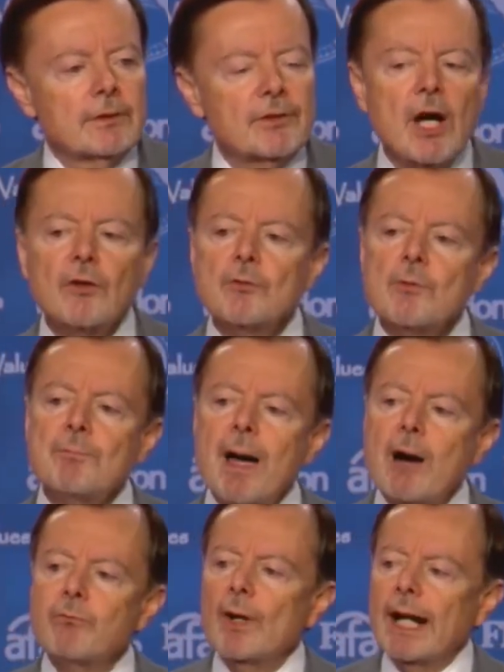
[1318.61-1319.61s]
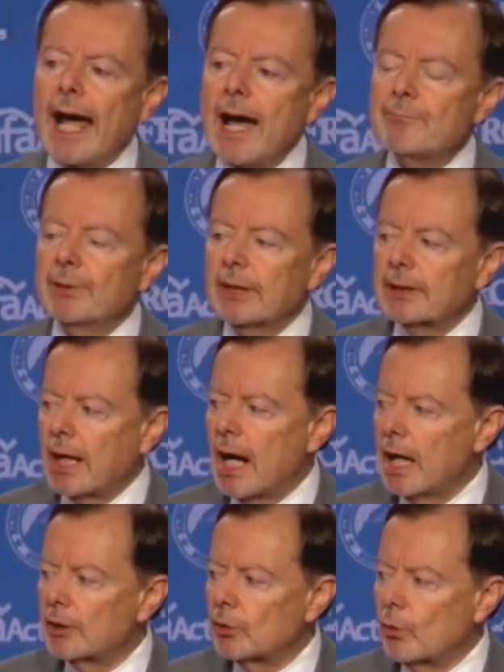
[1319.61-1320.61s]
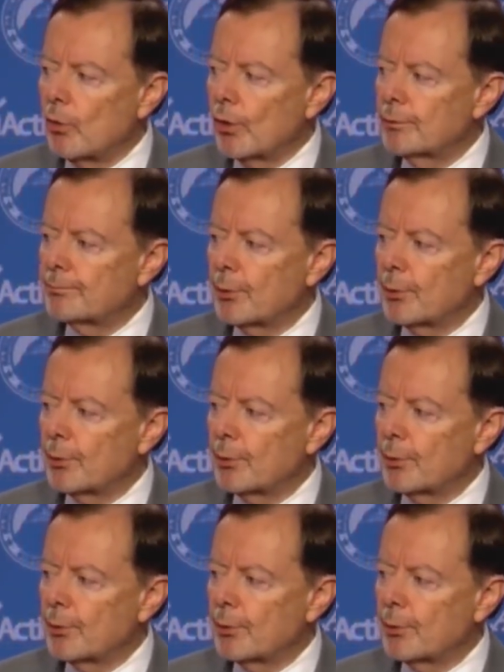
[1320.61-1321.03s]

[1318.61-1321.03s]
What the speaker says: Tell them about what happened at Concord